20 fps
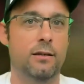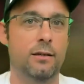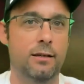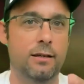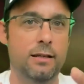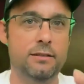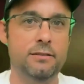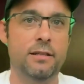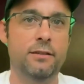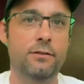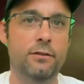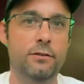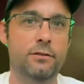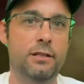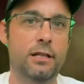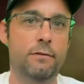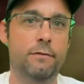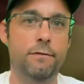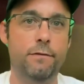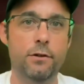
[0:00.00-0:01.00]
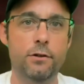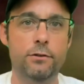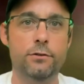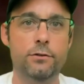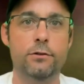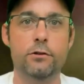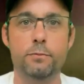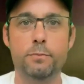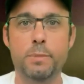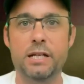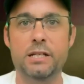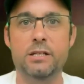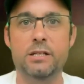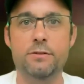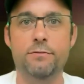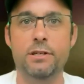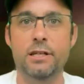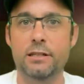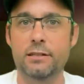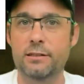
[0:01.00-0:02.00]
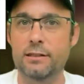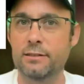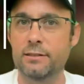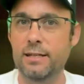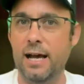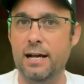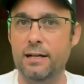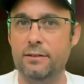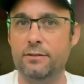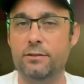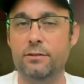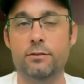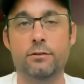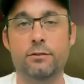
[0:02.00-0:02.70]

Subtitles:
Let's understand first the Spanish VAT tax.